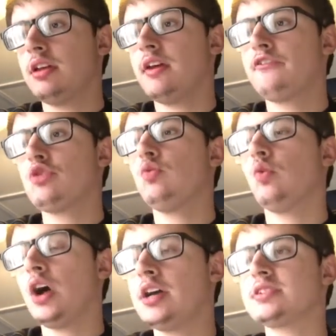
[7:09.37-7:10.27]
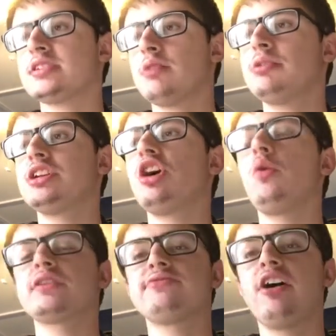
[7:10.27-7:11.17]
if you want somebody to
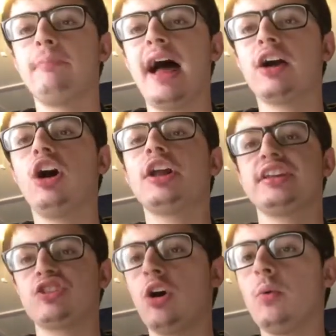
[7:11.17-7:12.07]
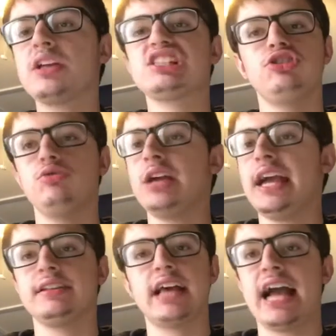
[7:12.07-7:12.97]
always fall back on, it's always the New Day
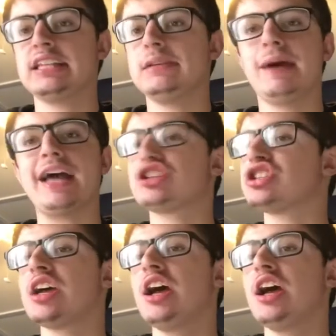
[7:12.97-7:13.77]
in tag team matches.